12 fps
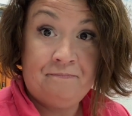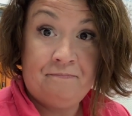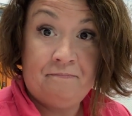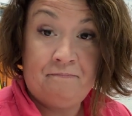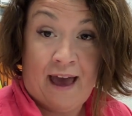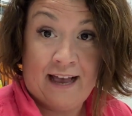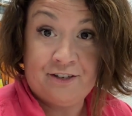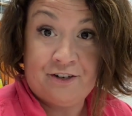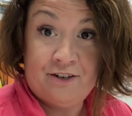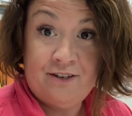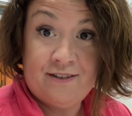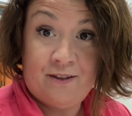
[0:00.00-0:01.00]

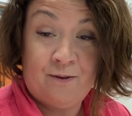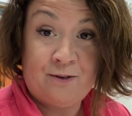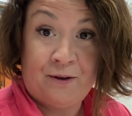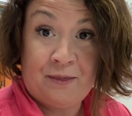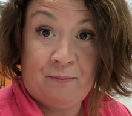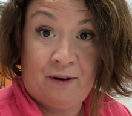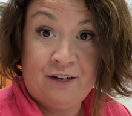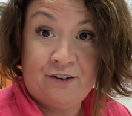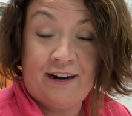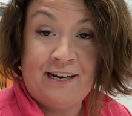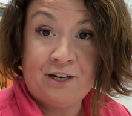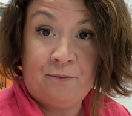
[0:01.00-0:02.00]
masters. Those are at the printer.
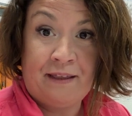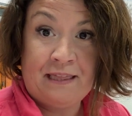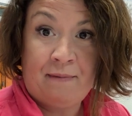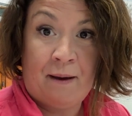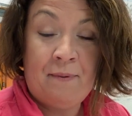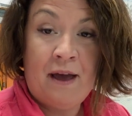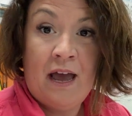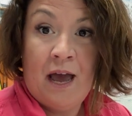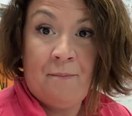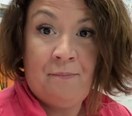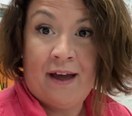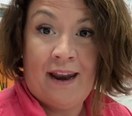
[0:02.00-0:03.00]
I need to go pick them up.
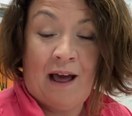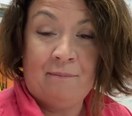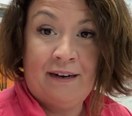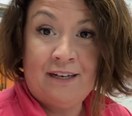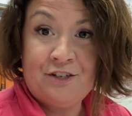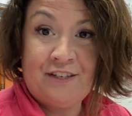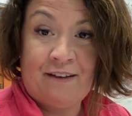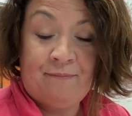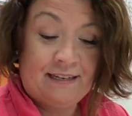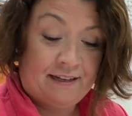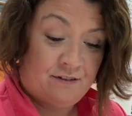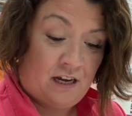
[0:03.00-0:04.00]
But I'm going to just save
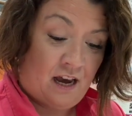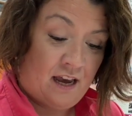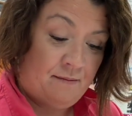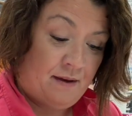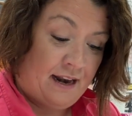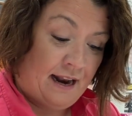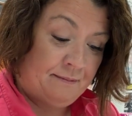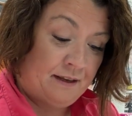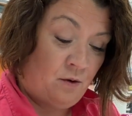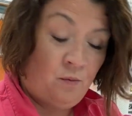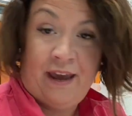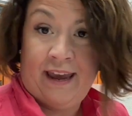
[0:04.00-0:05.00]
myself time, and I'm going
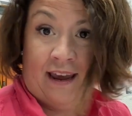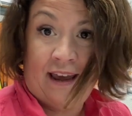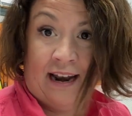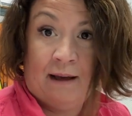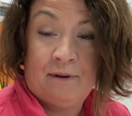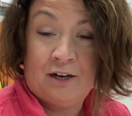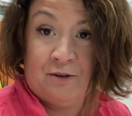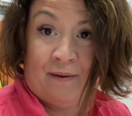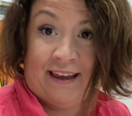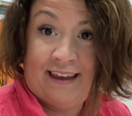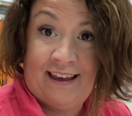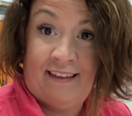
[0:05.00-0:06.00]
to wait, and I'm going to do
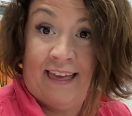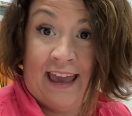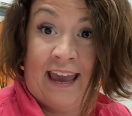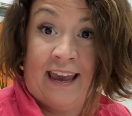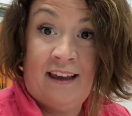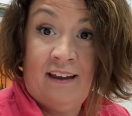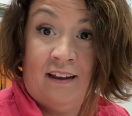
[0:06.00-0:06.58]
my ELA